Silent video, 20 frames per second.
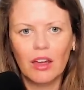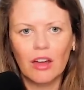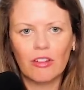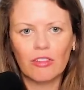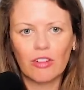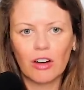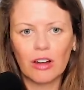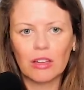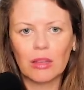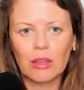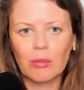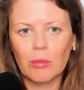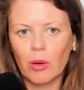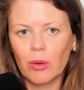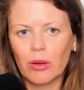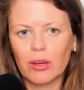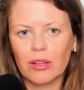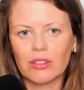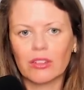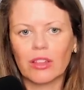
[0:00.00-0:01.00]
Farley
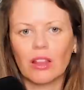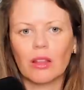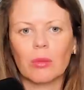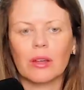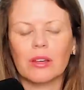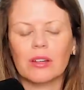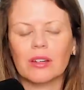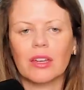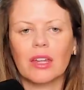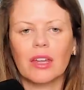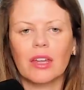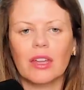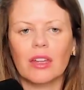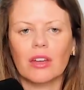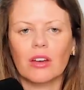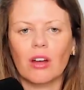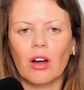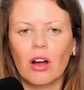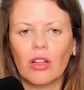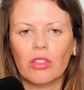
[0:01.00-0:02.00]
Mowat, a celebrated
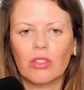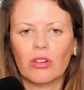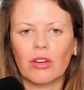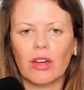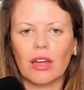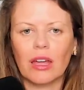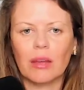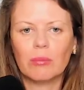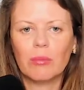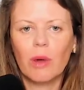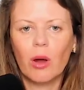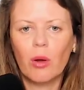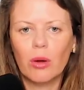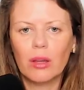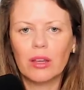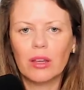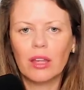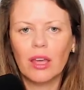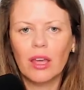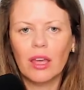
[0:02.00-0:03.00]
Canadian author and
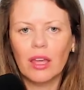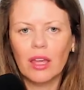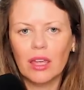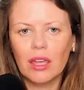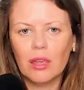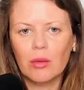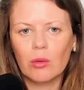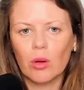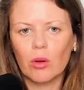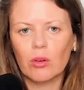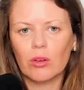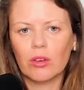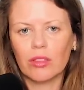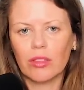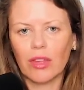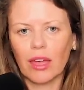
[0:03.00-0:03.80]
poet, he wrote